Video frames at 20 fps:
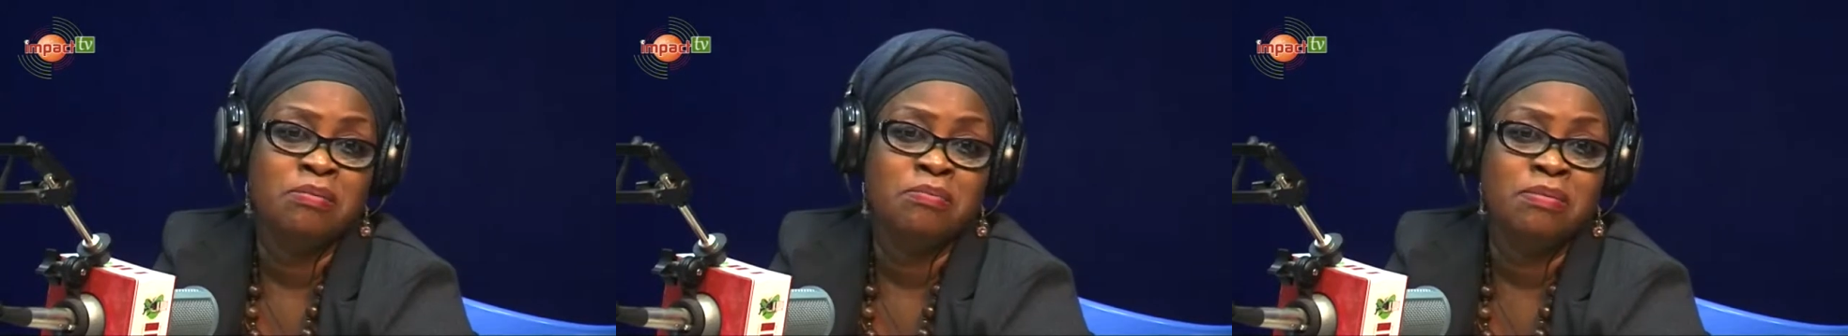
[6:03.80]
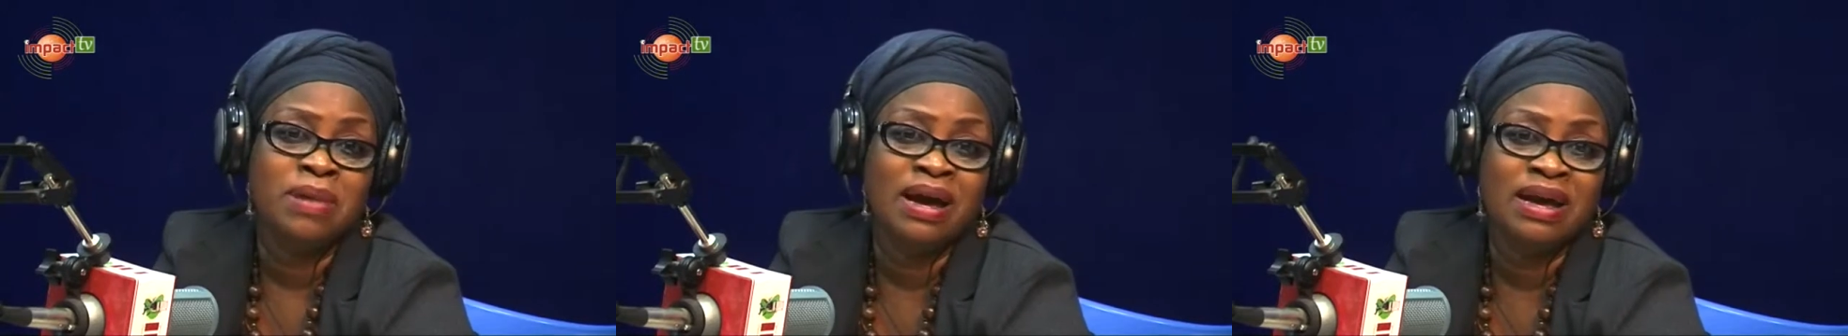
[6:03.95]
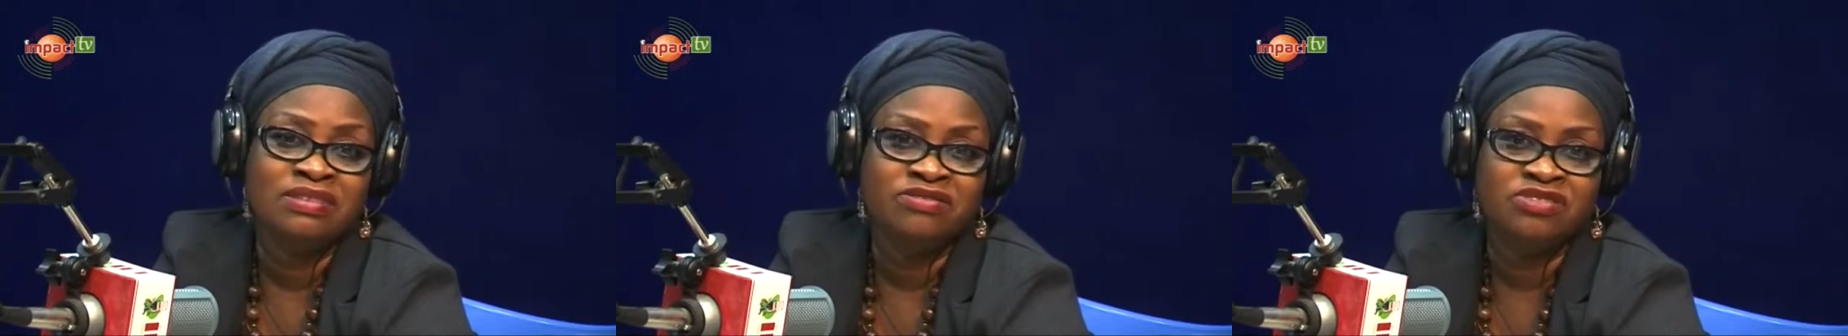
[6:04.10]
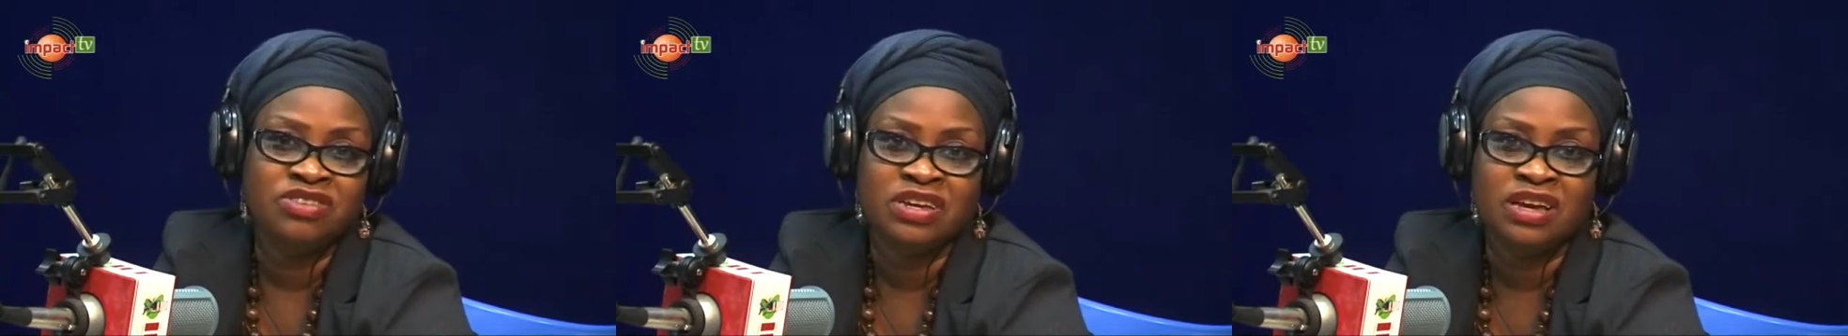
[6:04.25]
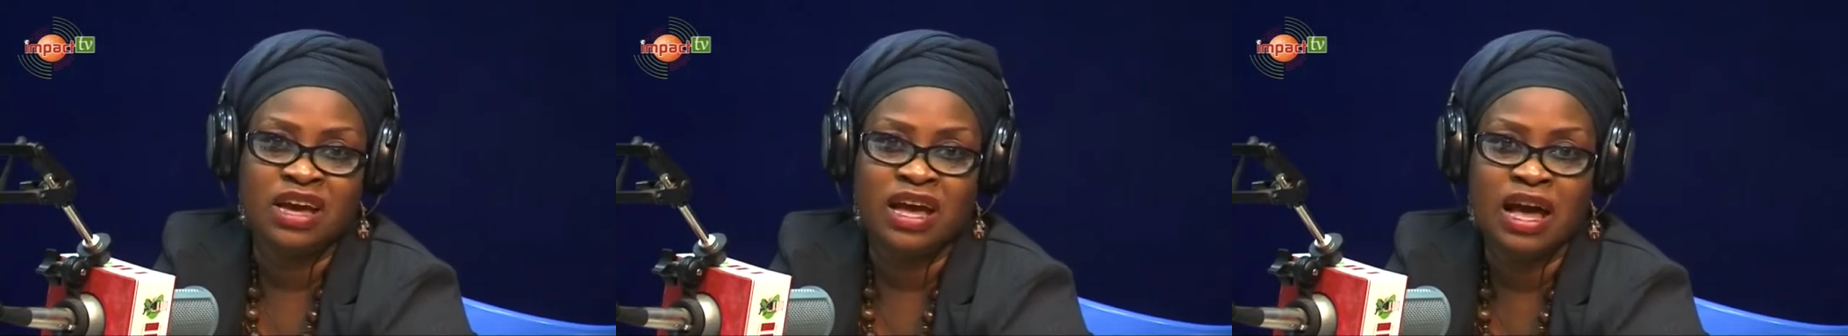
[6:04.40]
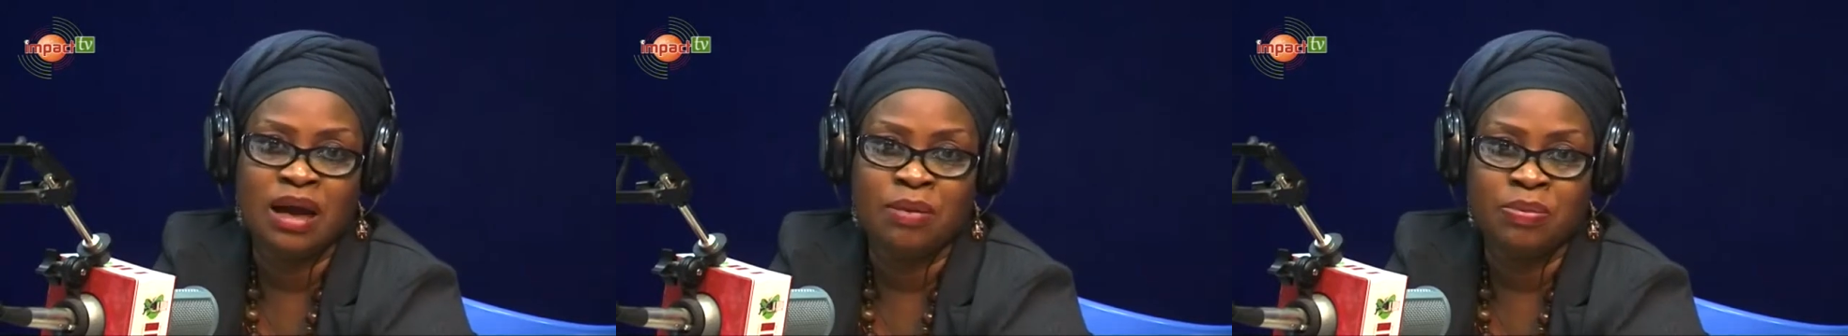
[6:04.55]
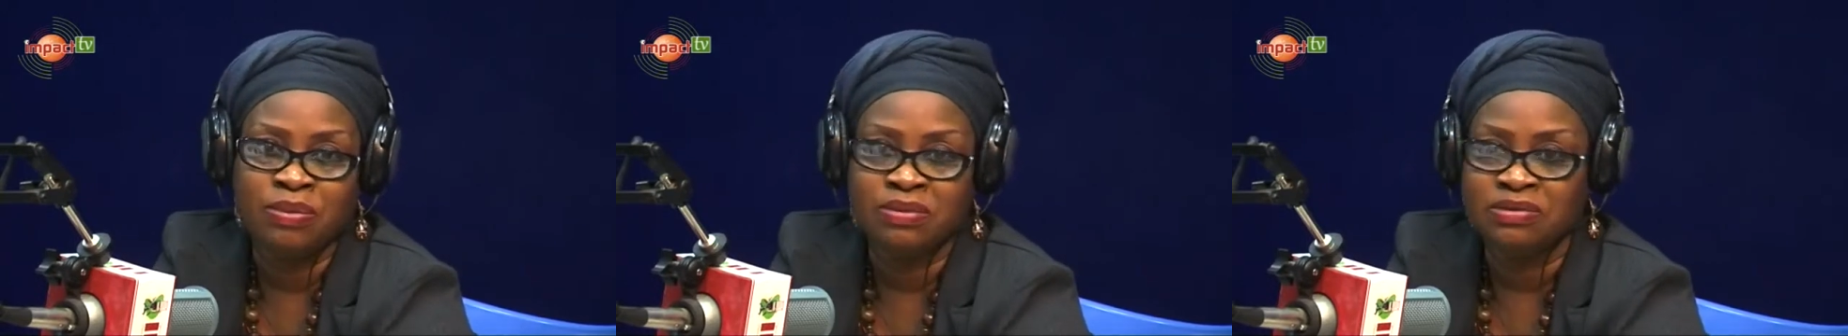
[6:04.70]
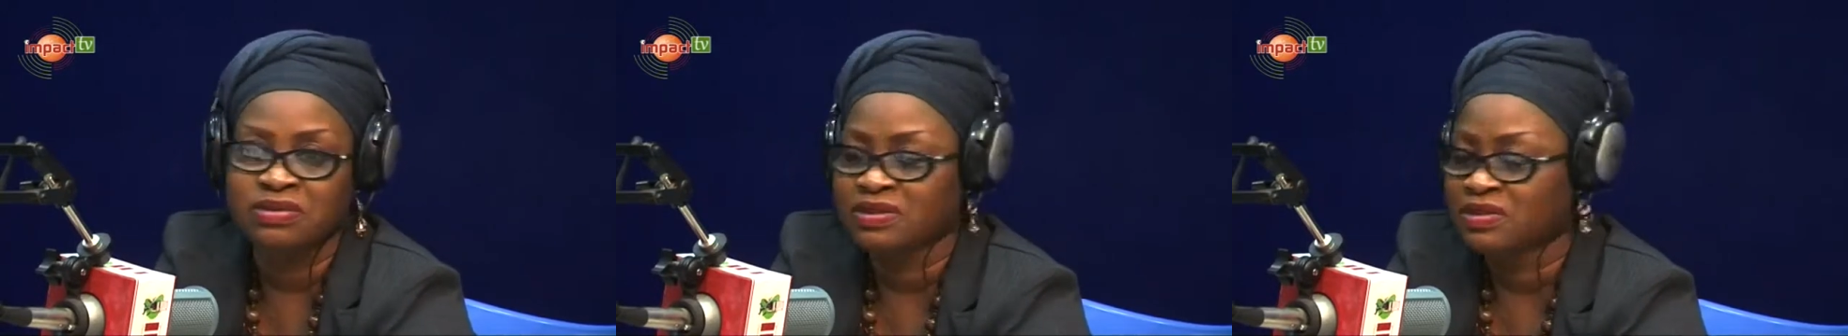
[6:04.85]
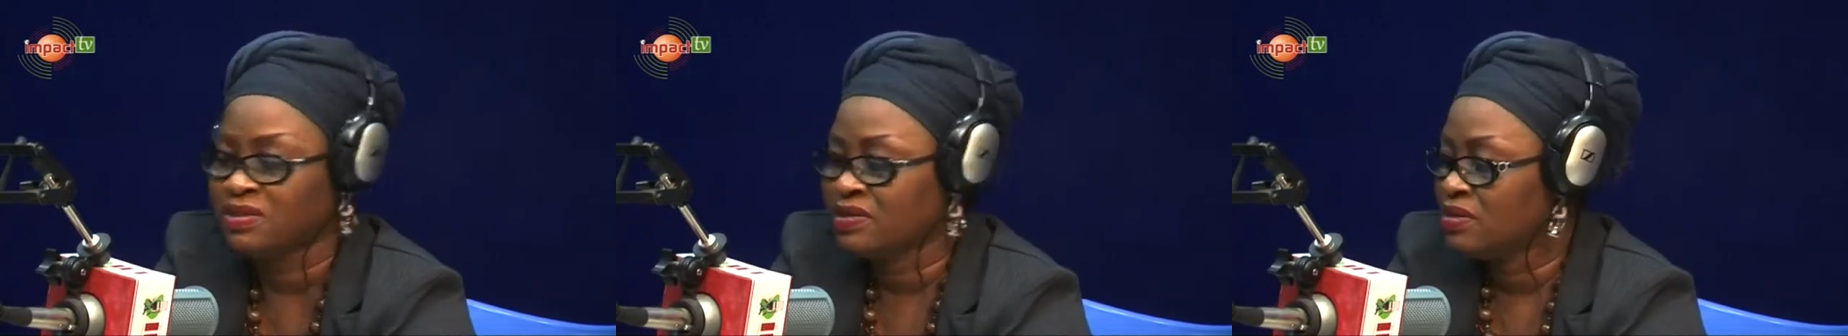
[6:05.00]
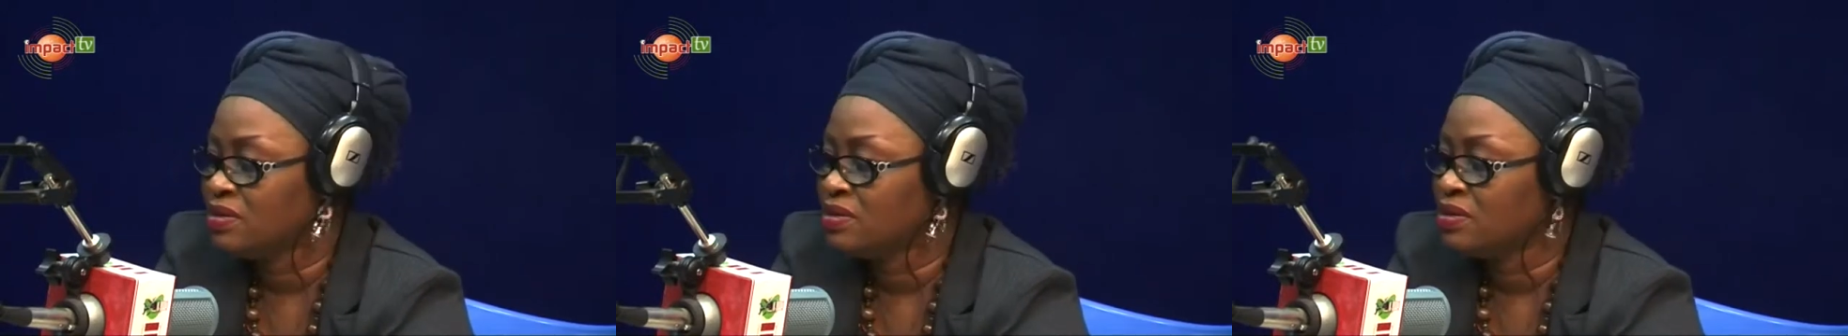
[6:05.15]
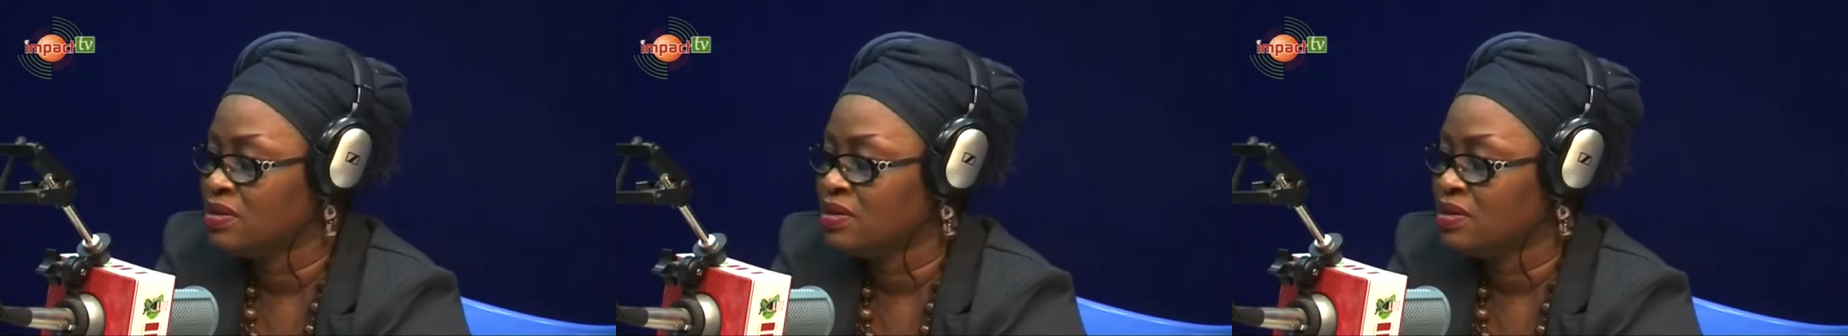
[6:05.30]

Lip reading: magic happens.